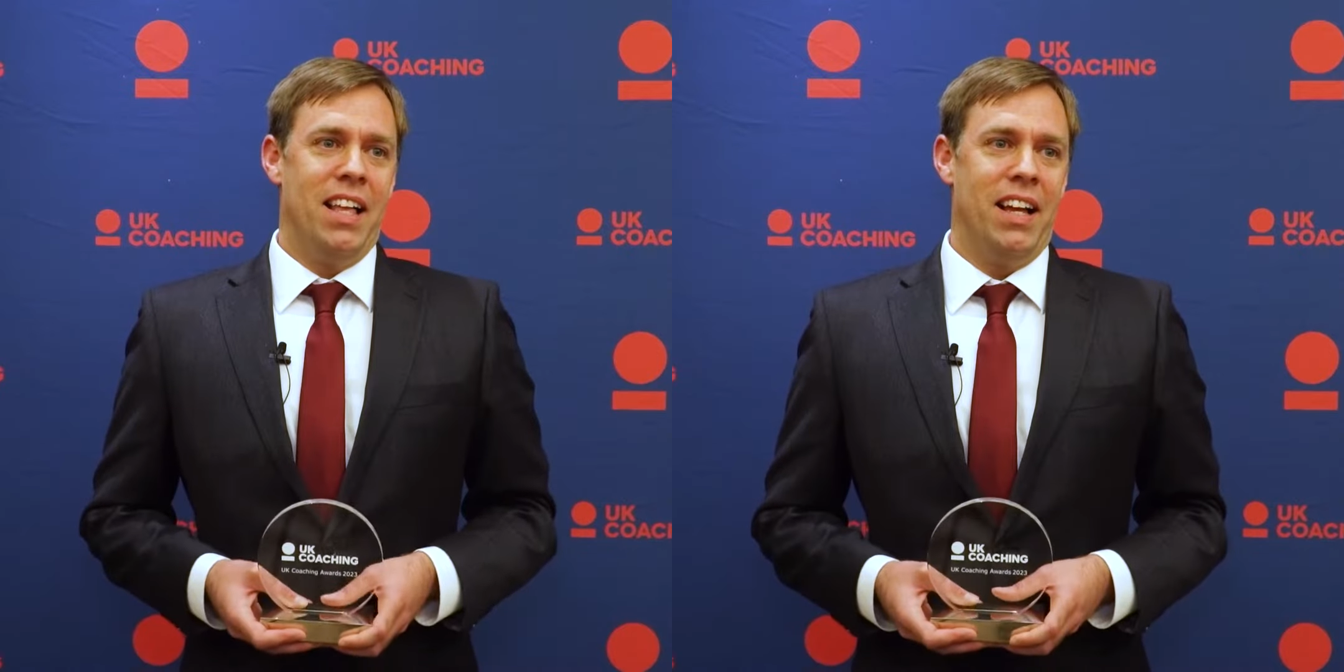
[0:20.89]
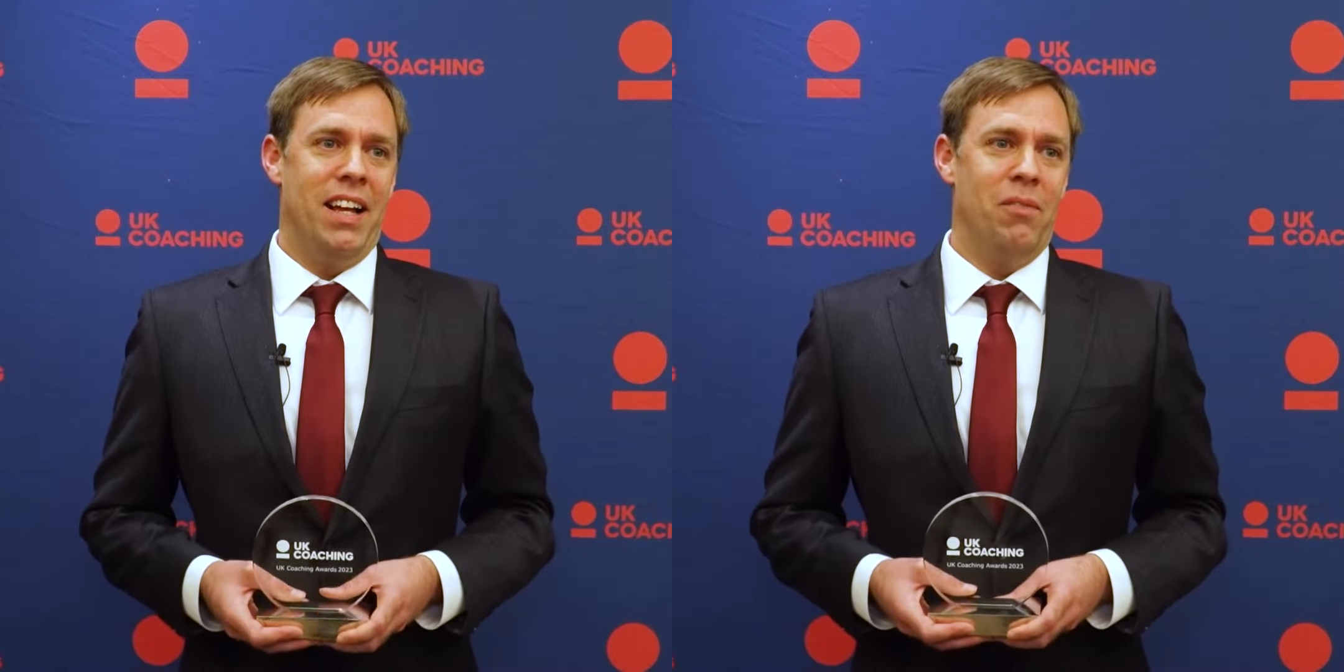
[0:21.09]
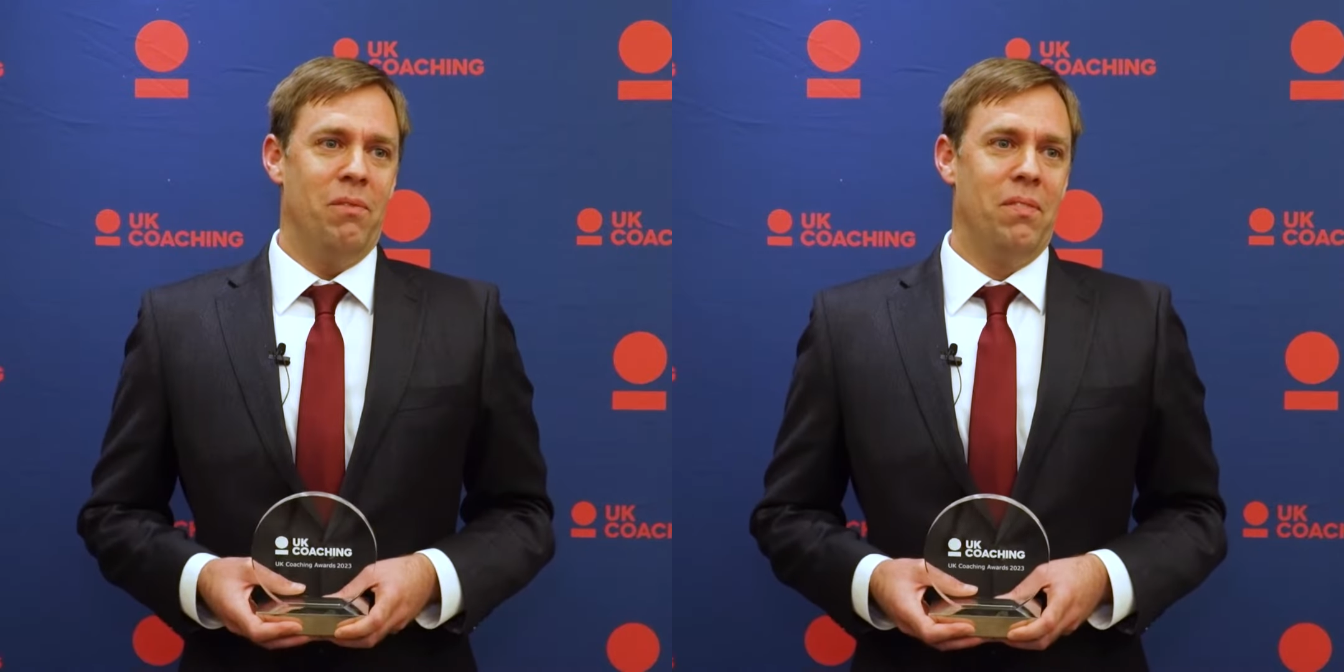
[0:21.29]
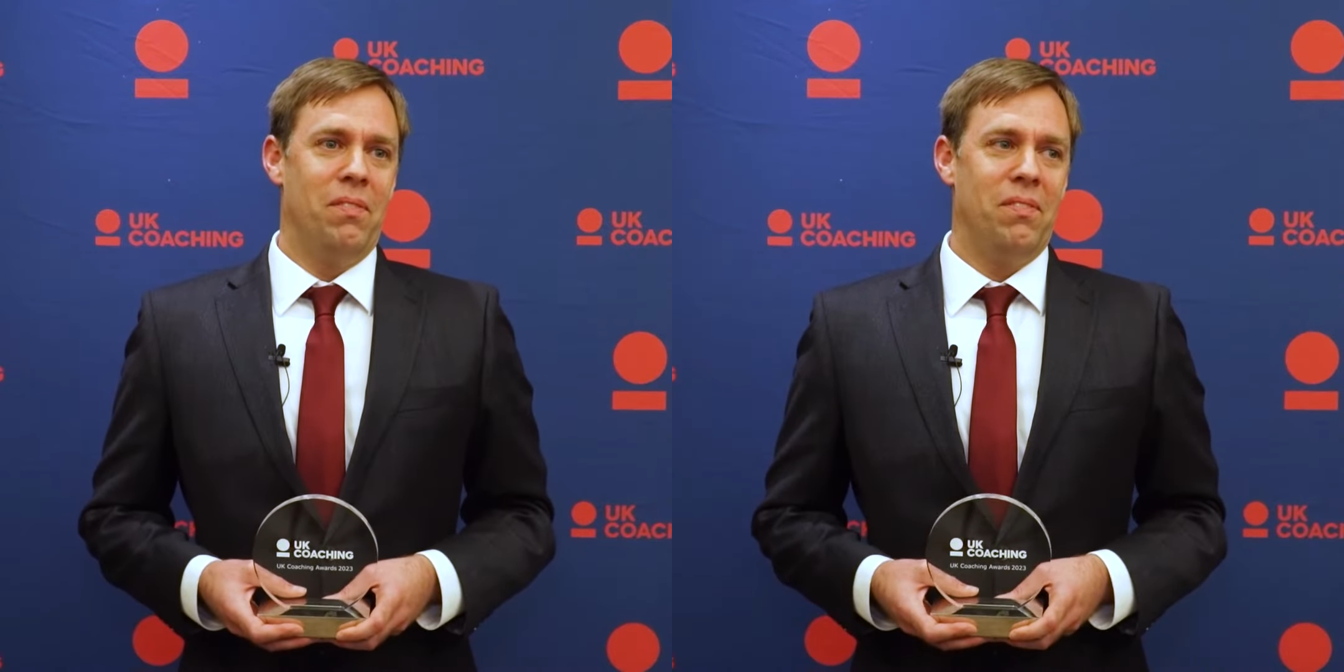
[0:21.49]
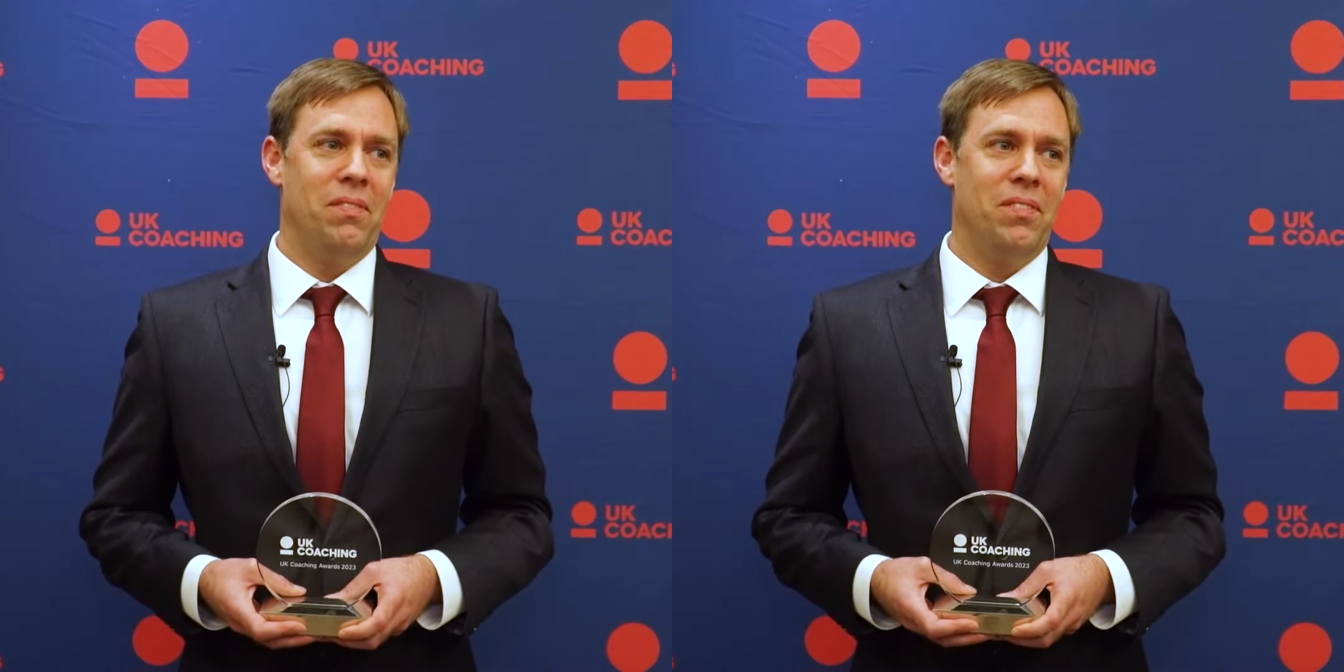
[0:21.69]
Um,
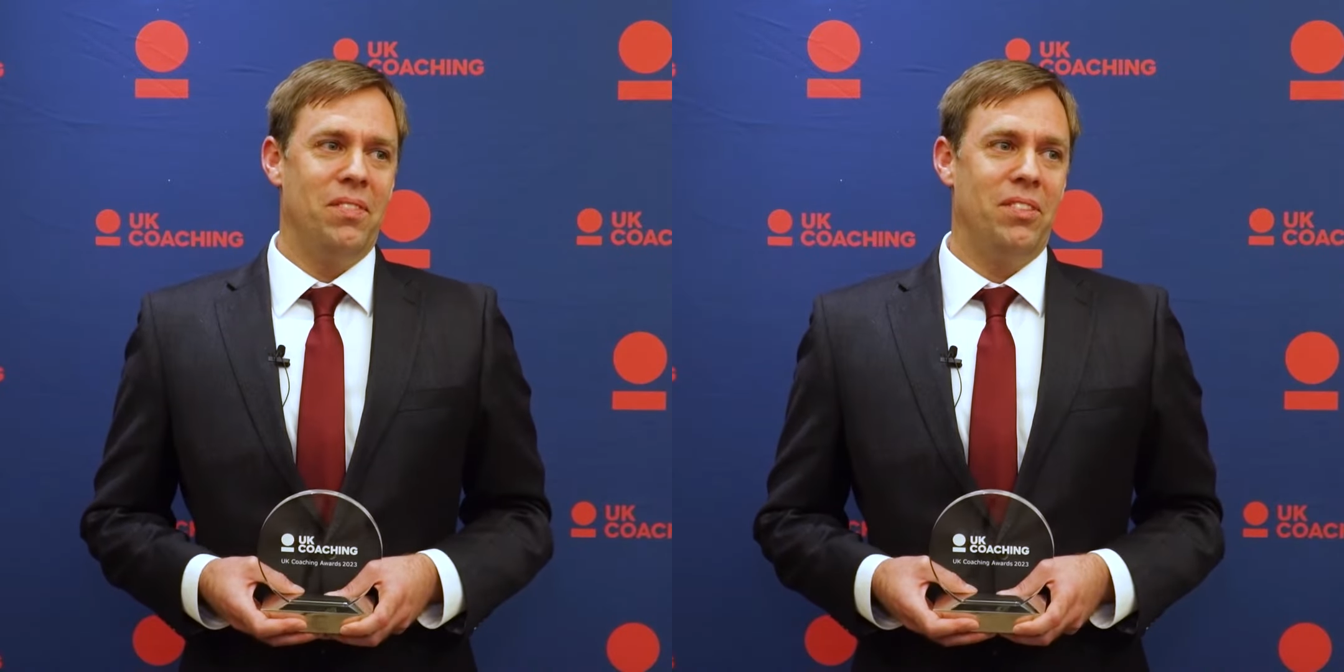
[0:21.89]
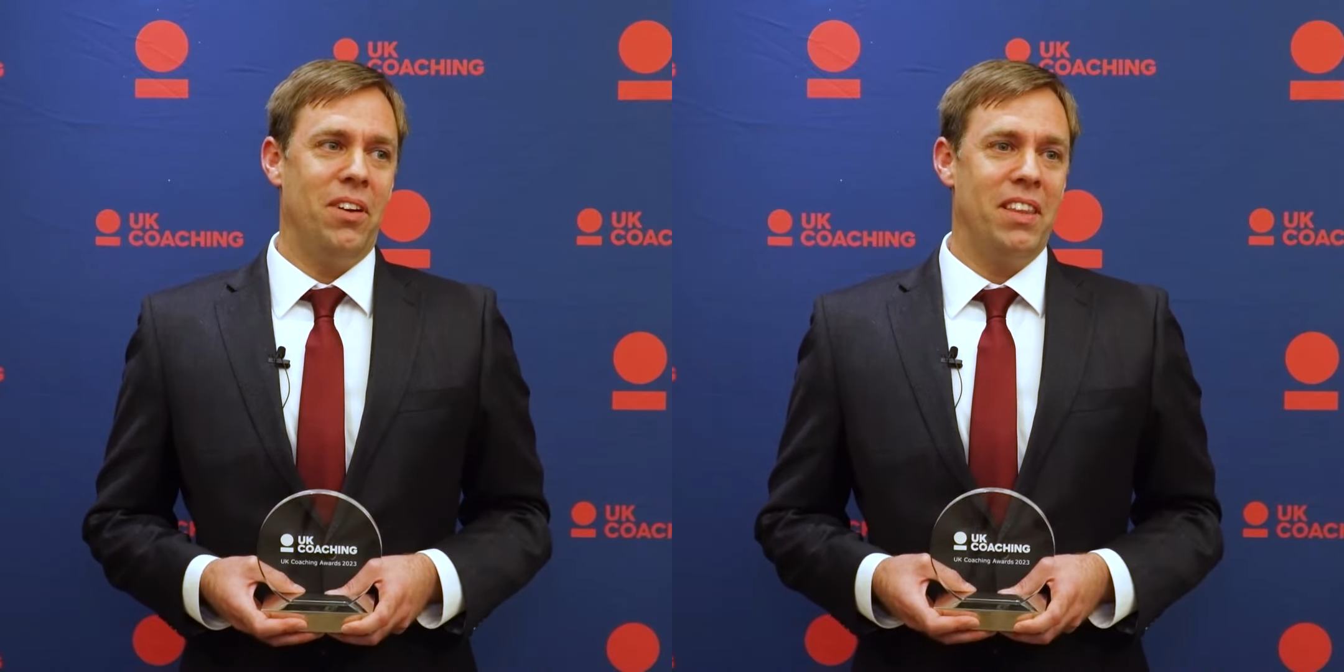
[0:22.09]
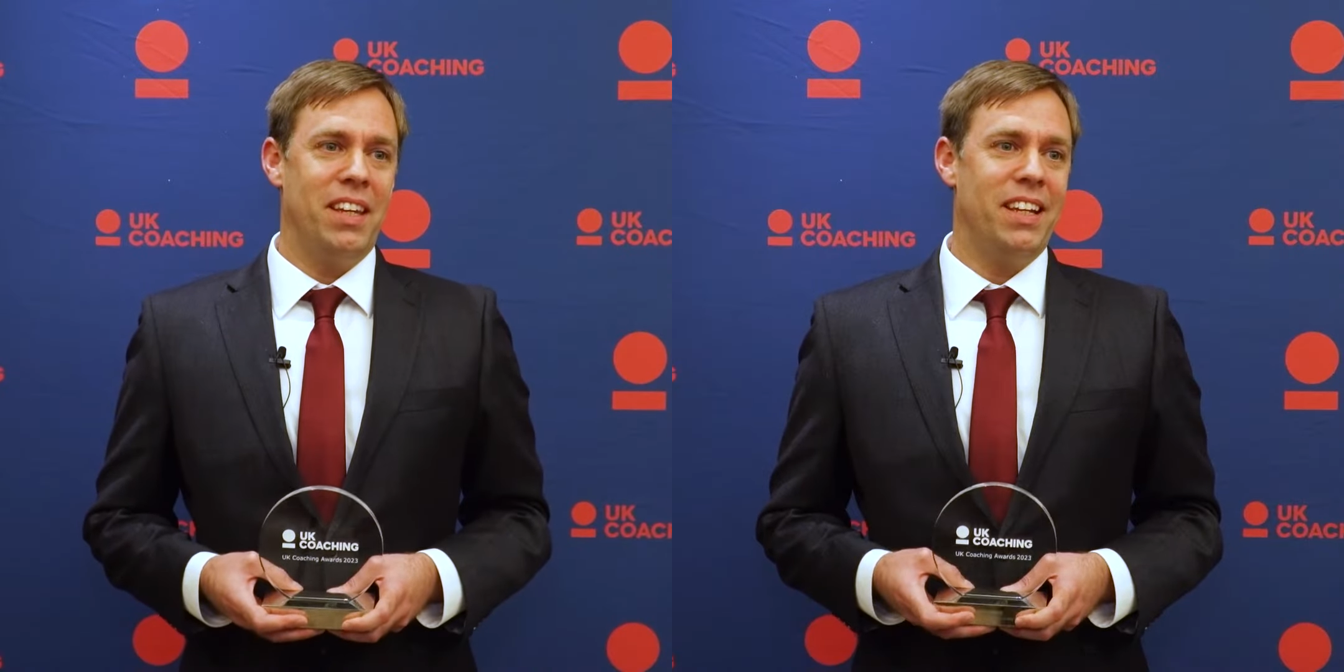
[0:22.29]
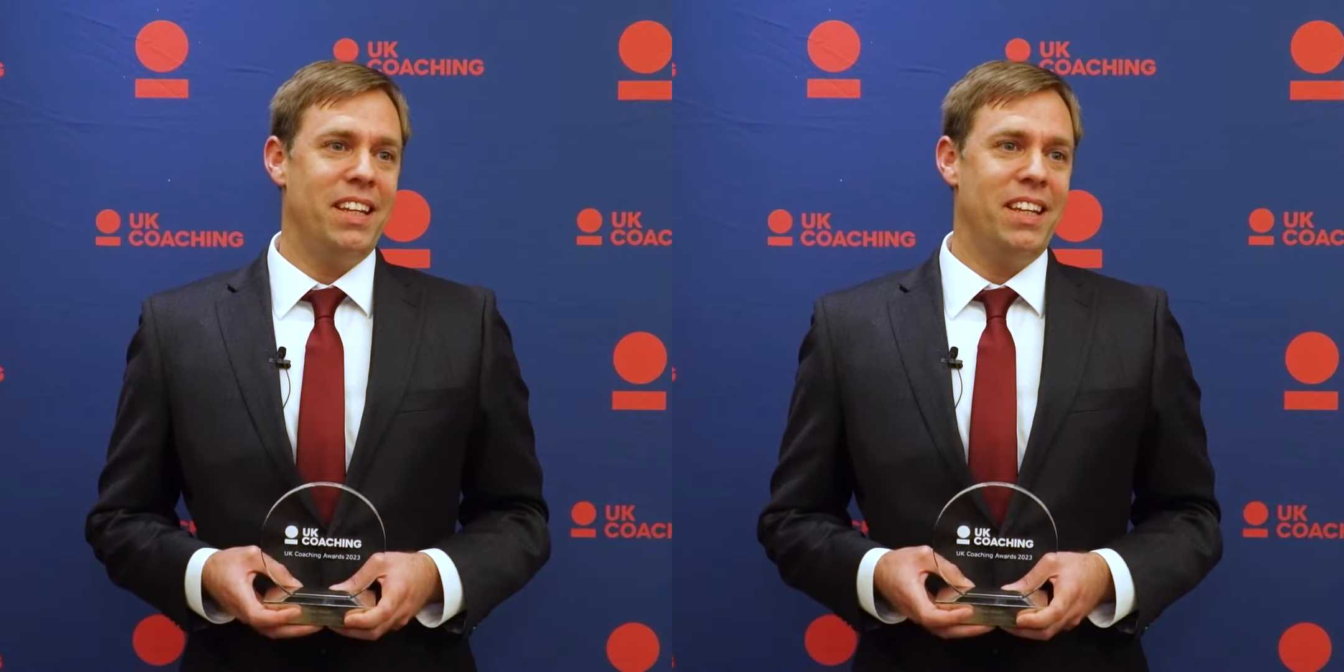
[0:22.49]
so I think,